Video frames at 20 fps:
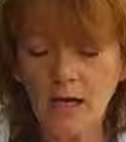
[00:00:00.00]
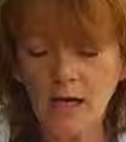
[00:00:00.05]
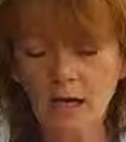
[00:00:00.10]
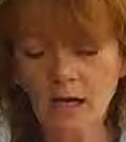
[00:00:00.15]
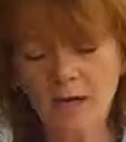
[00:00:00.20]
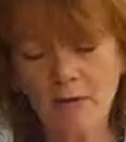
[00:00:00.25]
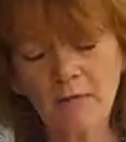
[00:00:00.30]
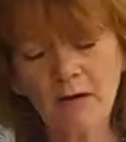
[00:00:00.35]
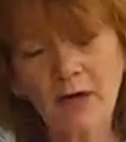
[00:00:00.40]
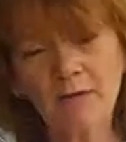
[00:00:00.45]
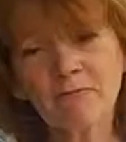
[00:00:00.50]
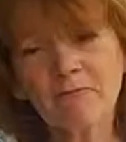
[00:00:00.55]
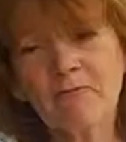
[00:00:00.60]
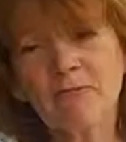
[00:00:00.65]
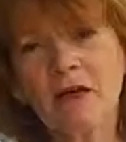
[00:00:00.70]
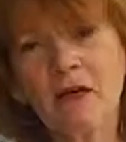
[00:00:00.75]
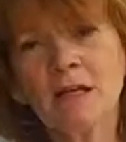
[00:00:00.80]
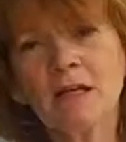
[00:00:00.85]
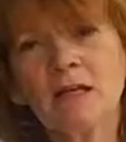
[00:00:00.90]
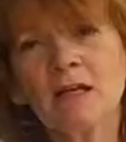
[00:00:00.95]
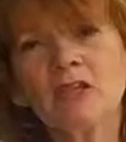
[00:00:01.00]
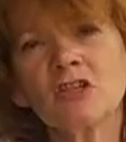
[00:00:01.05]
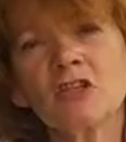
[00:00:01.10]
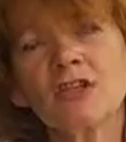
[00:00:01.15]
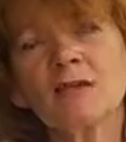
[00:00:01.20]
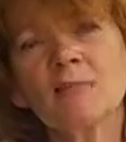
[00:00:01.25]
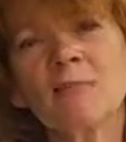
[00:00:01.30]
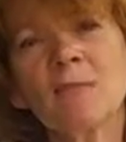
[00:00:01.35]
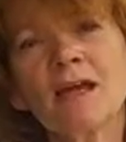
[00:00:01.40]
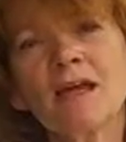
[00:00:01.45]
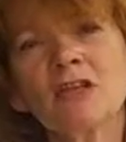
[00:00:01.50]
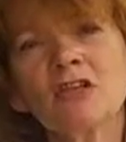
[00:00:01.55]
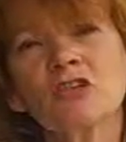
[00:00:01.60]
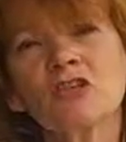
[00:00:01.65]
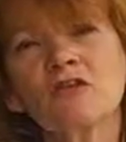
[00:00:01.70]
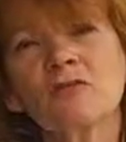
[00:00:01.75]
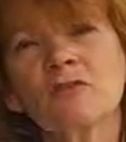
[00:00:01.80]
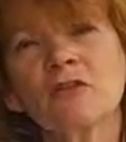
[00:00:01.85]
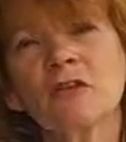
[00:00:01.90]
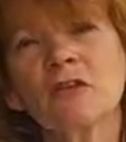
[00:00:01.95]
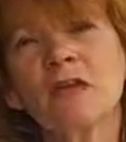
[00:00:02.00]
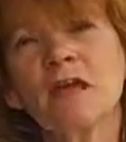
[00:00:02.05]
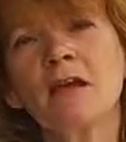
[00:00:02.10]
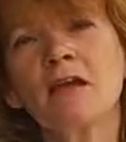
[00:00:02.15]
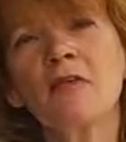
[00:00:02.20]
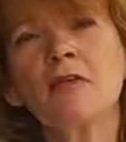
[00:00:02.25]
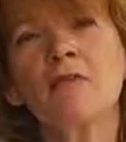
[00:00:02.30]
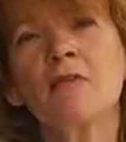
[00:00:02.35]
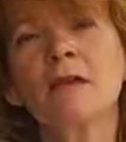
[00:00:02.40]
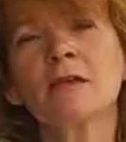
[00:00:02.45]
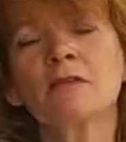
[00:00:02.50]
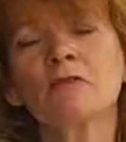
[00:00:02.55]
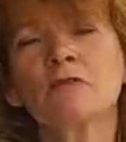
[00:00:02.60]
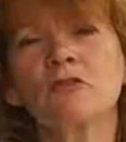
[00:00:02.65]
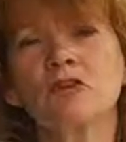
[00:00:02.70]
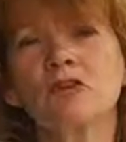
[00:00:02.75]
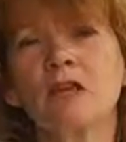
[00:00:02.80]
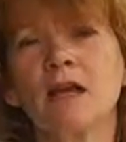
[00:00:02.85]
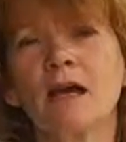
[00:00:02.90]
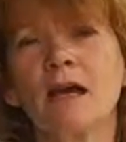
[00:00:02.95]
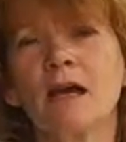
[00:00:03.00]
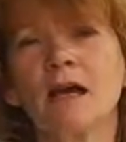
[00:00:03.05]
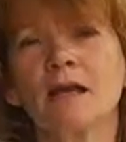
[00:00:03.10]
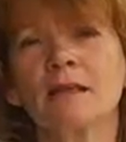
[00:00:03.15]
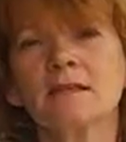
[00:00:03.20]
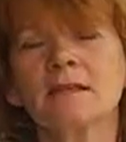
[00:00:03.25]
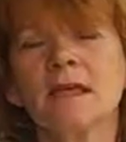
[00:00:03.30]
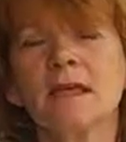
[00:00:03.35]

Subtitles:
And finally, just make sure that they always wash their hands.